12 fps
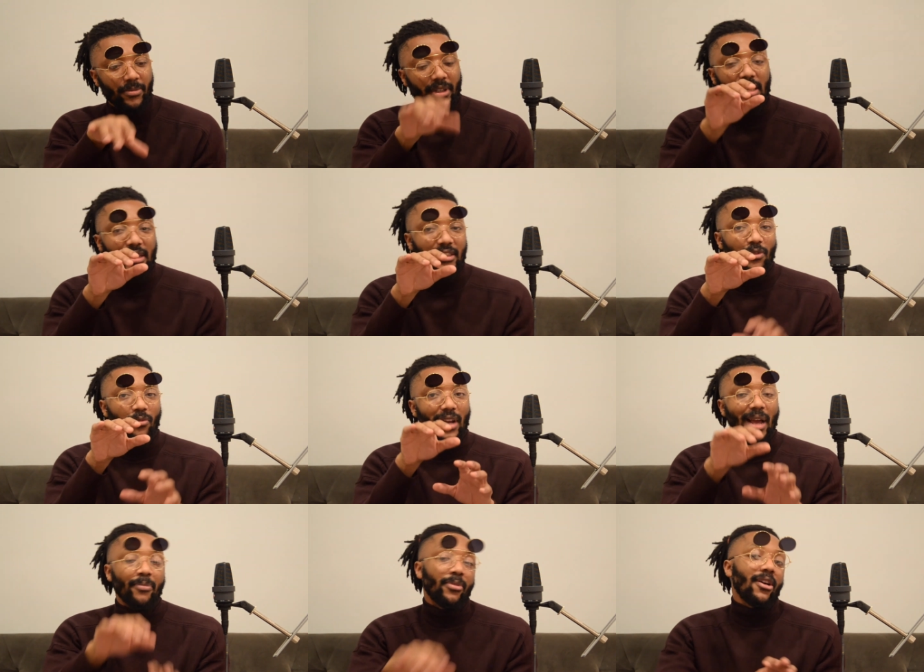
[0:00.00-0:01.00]
because when
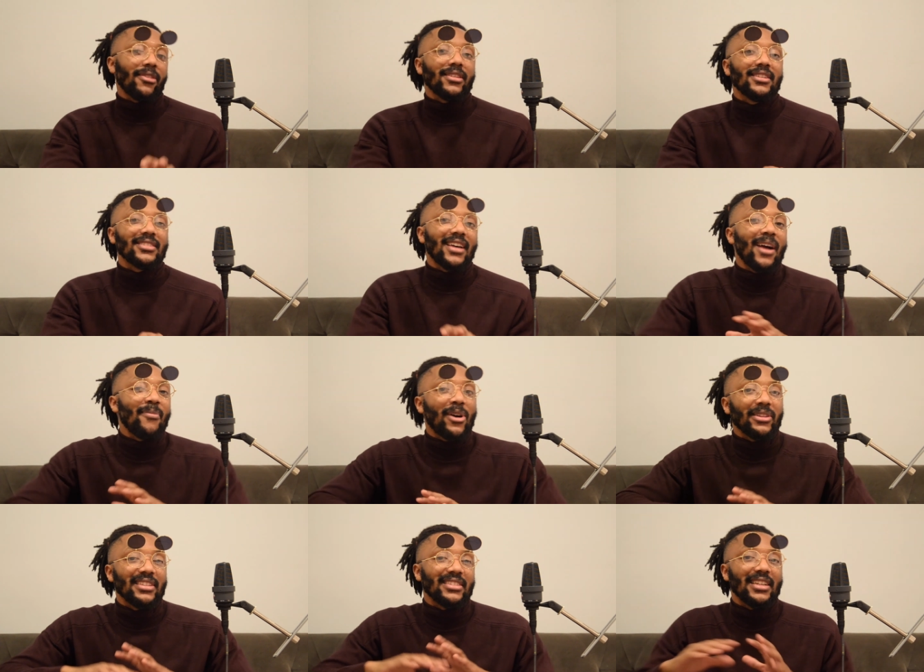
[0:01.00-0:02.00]
I bought this
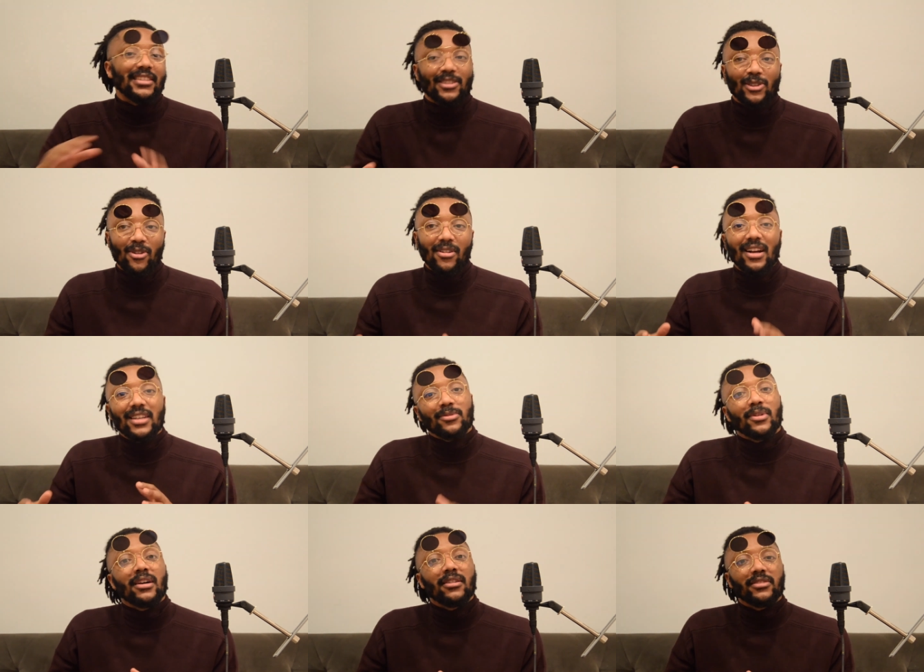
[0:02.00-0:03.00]
in store as
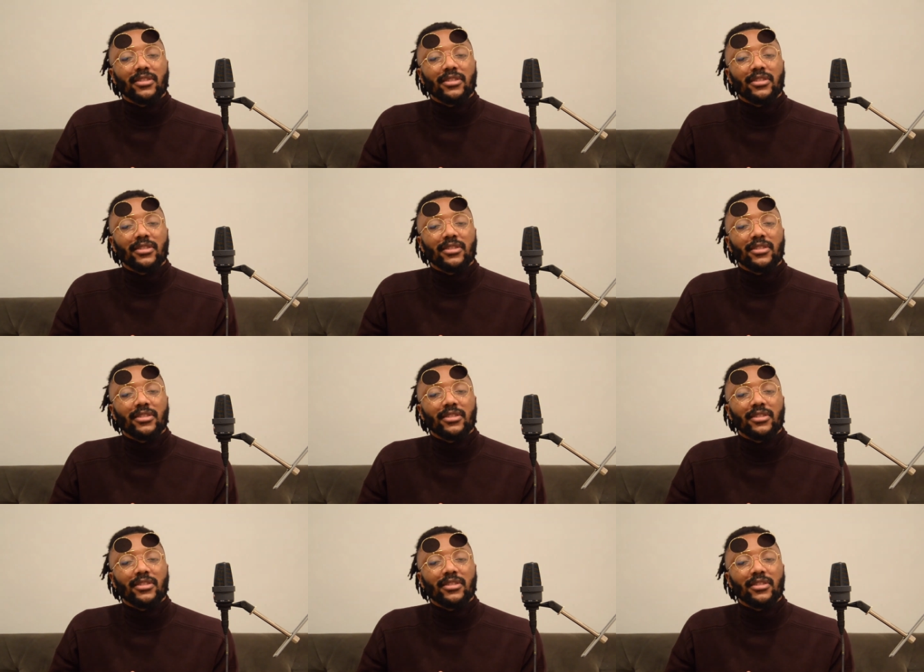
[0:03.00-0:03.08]
well.